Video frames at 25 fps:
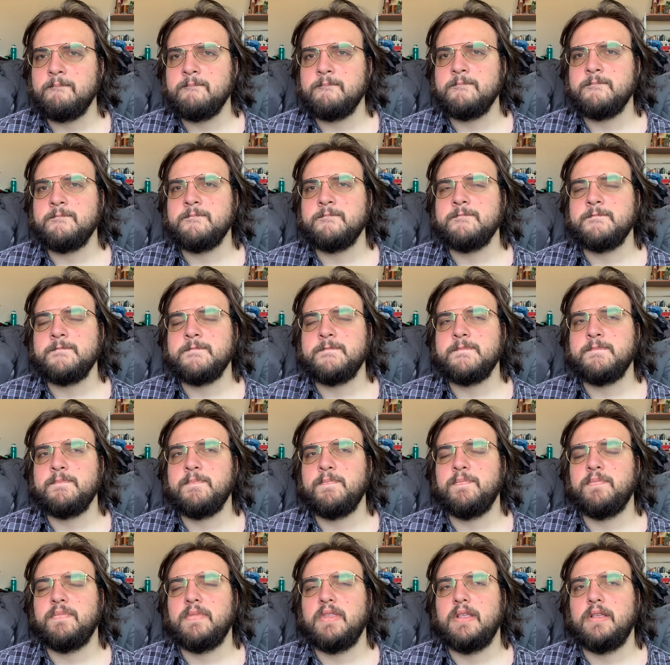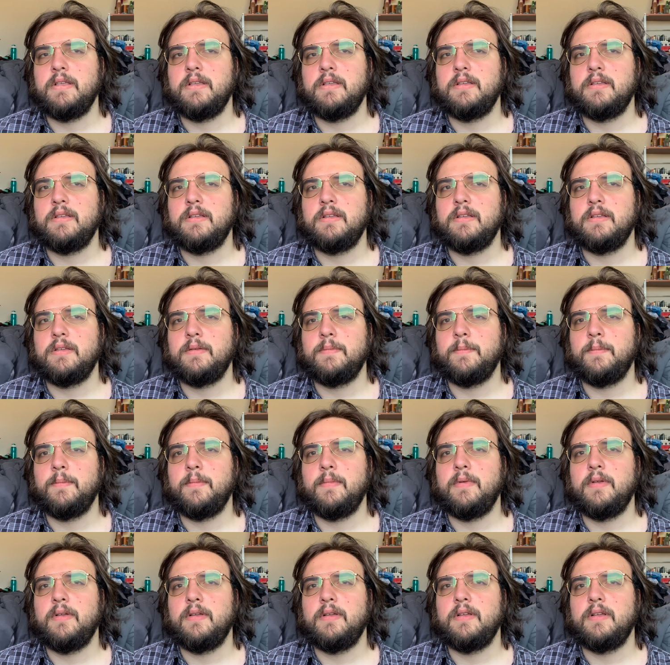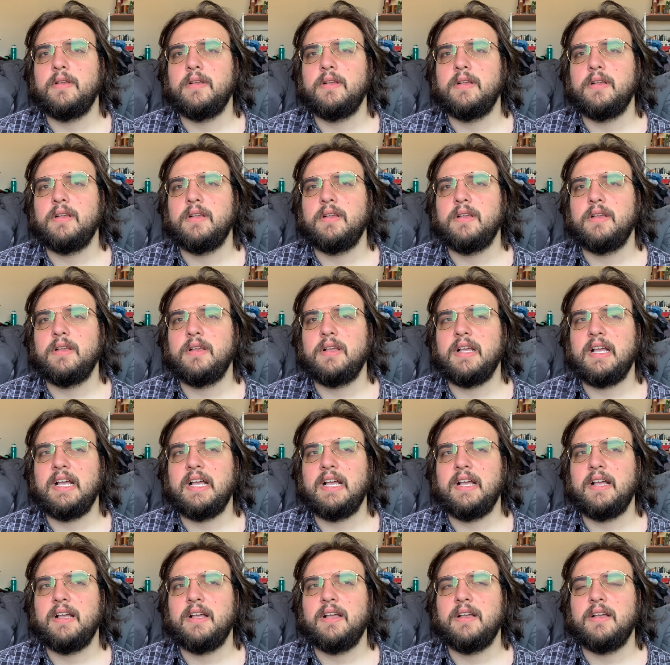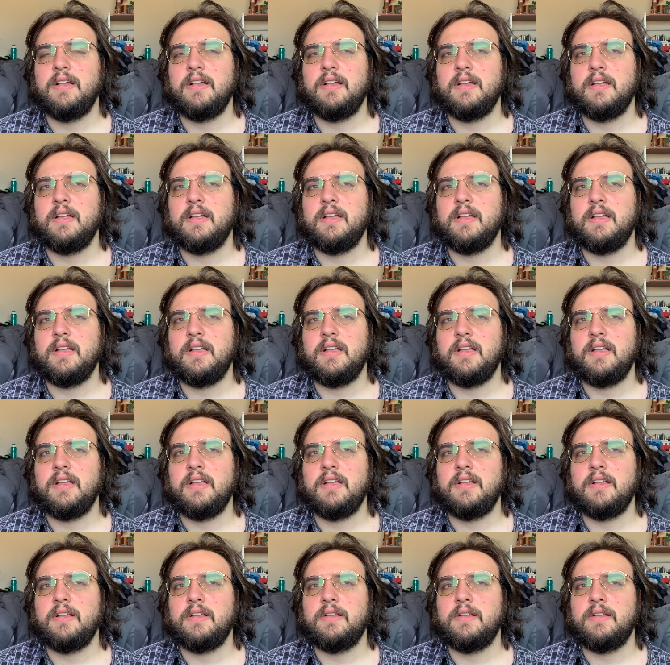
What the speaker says: Nobody speaks.